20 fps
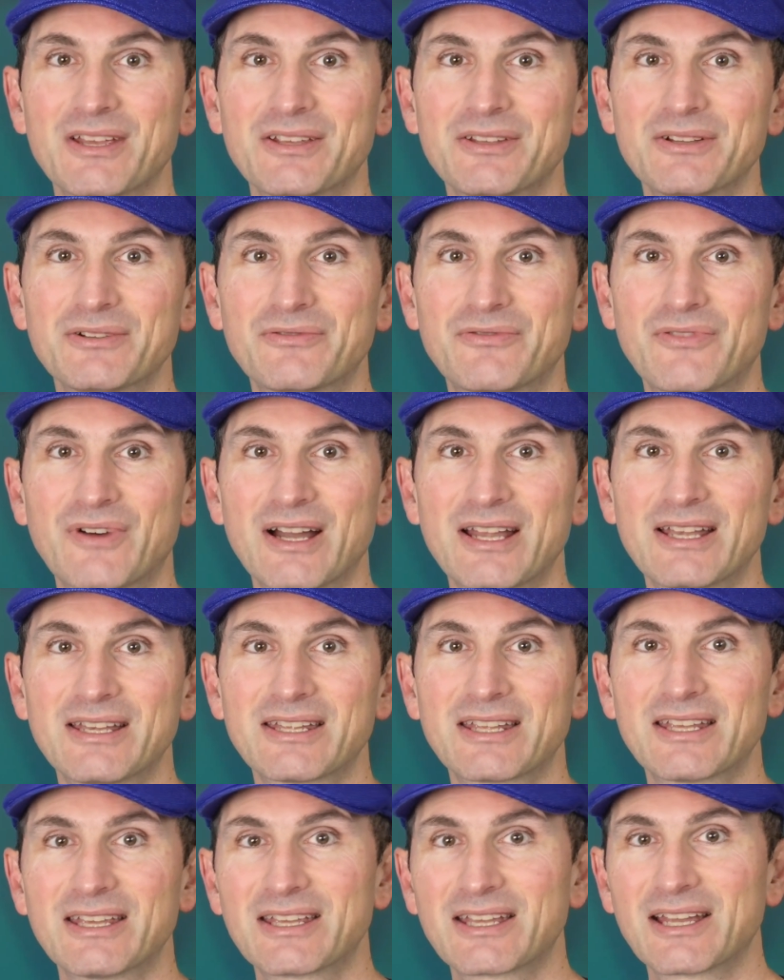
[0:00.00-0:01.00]
You'll
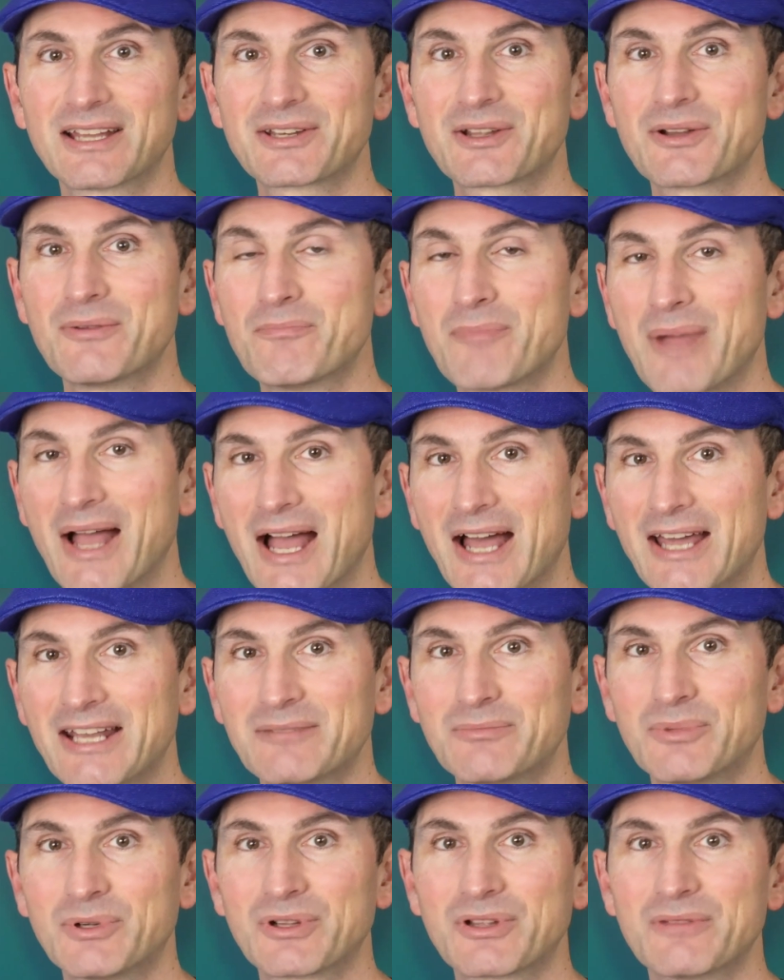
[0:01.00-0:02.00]
find KiCad
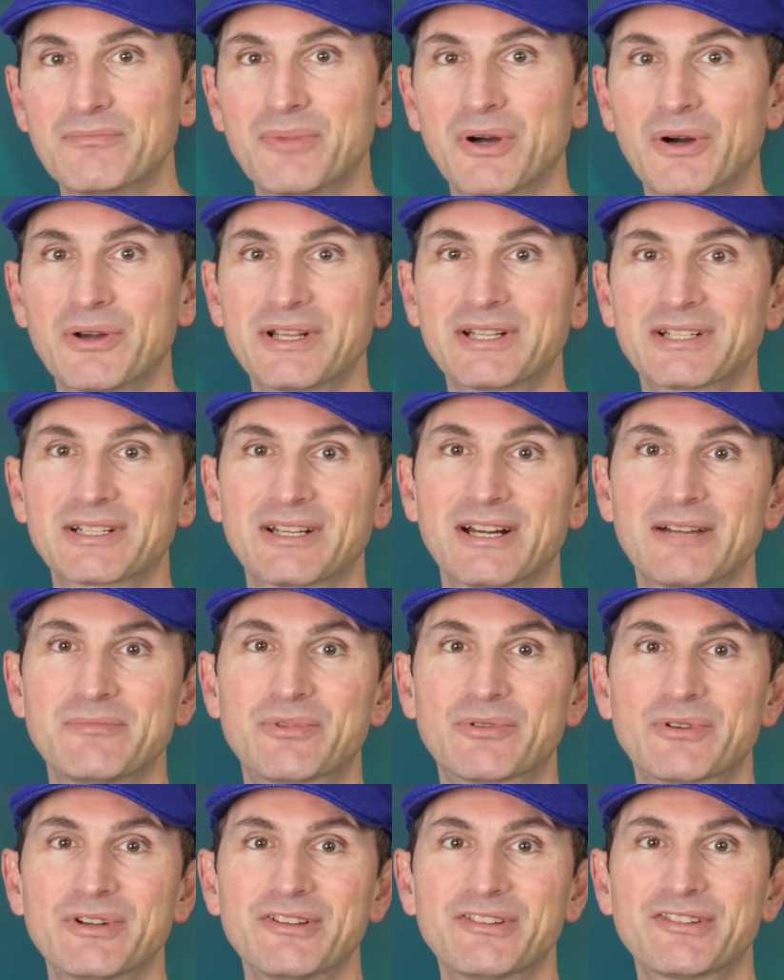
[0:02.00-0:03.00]
compatible component
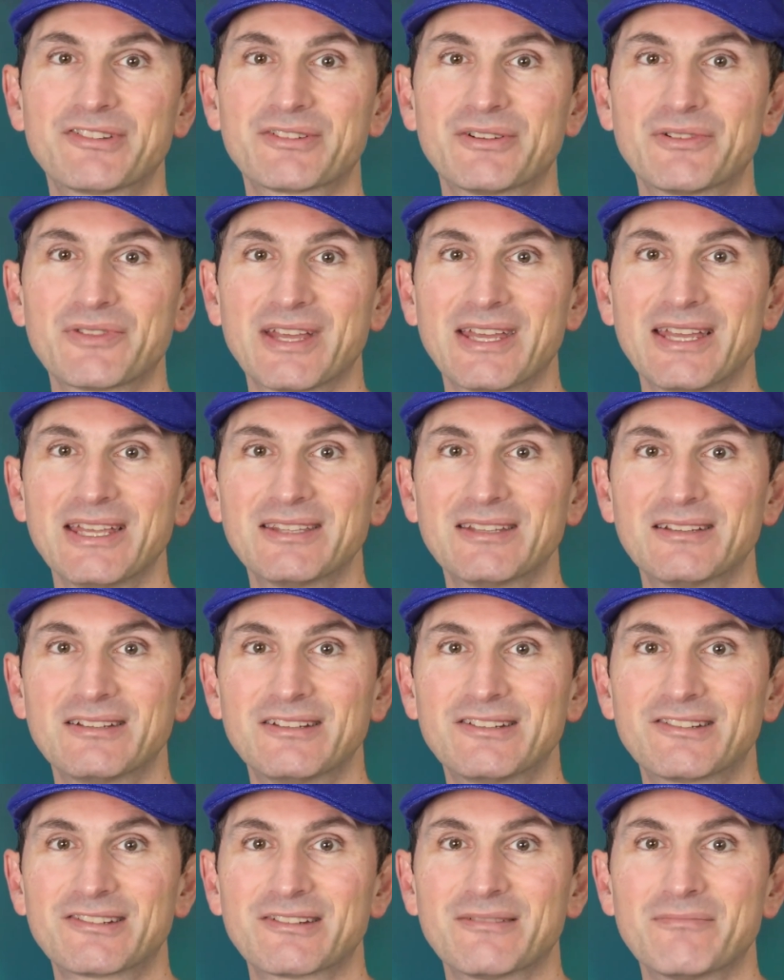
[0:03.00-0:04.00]
libraries on the
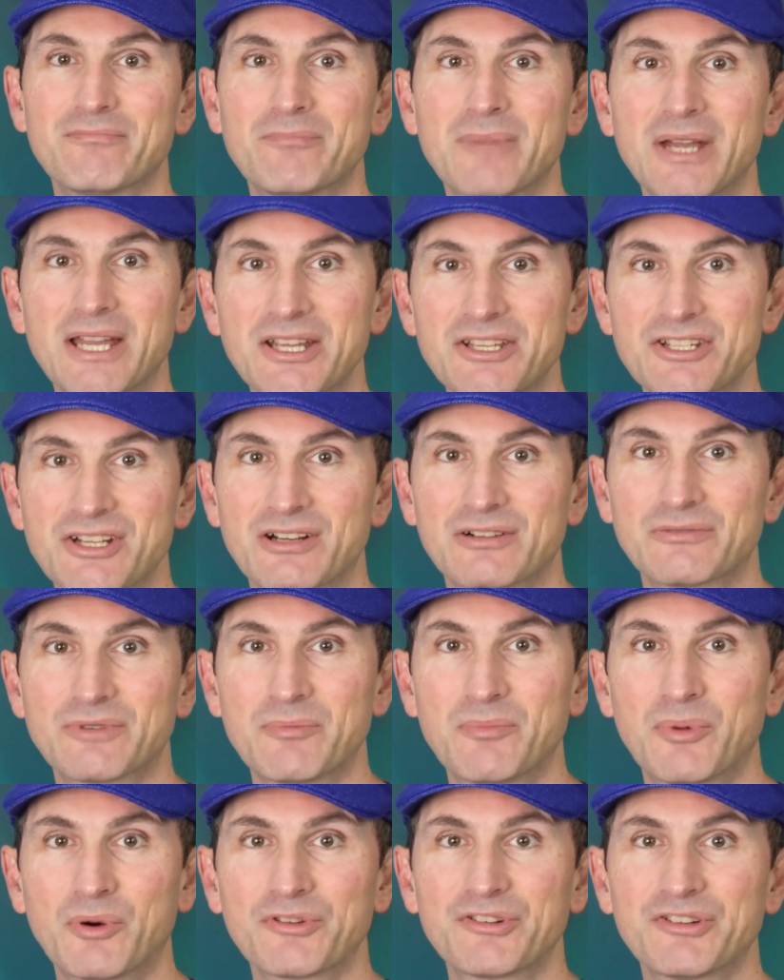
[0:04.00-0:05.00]
internet's major
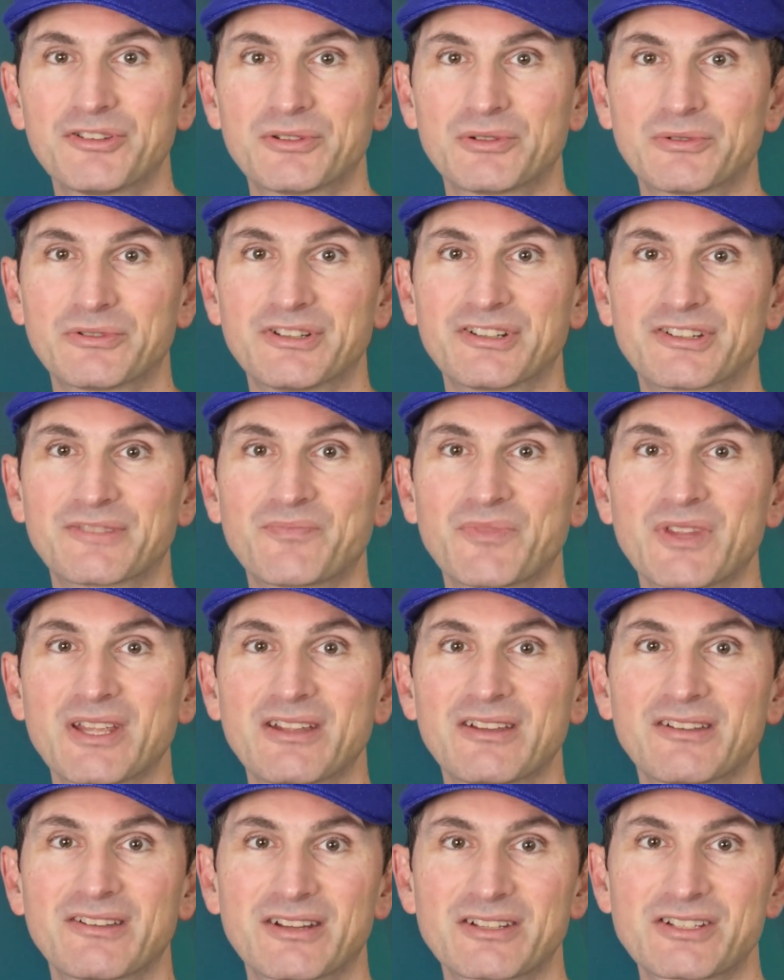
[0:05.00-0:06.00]
repositories,
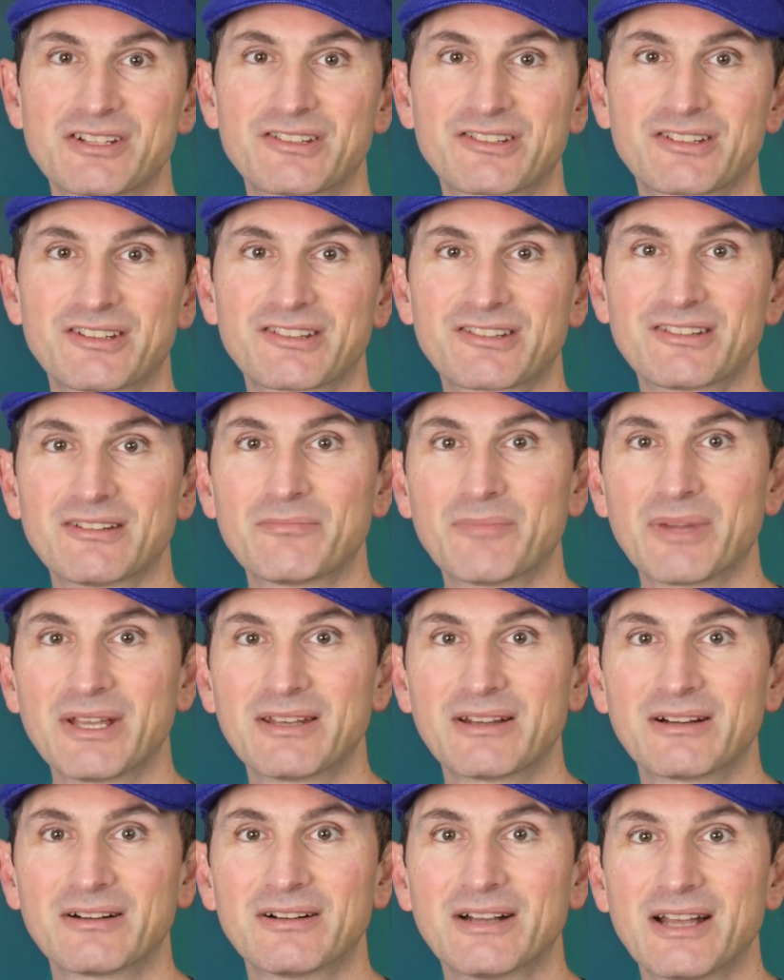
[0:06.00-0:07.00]
such as
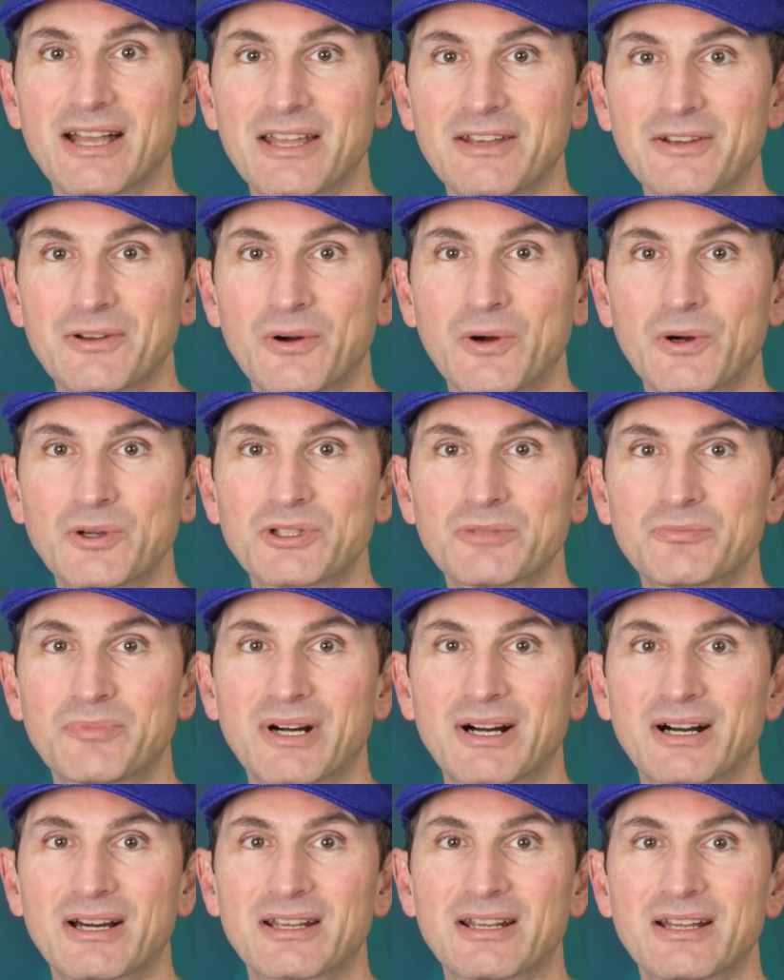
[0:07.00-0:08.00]
SnapEDA and
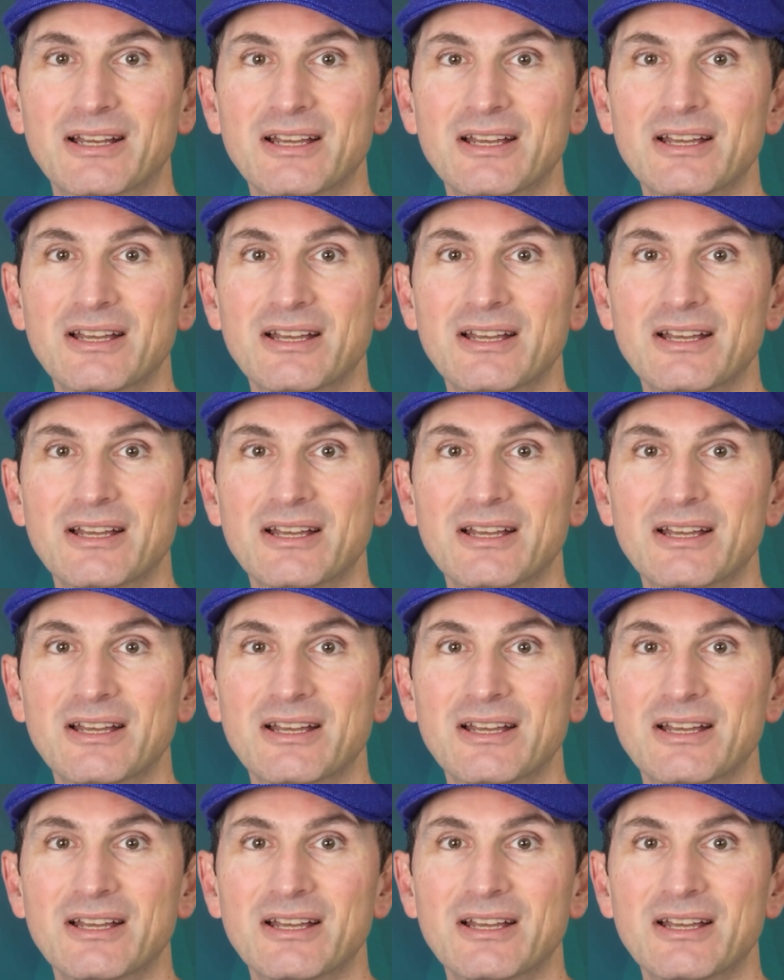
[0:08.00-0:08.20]
Octopart,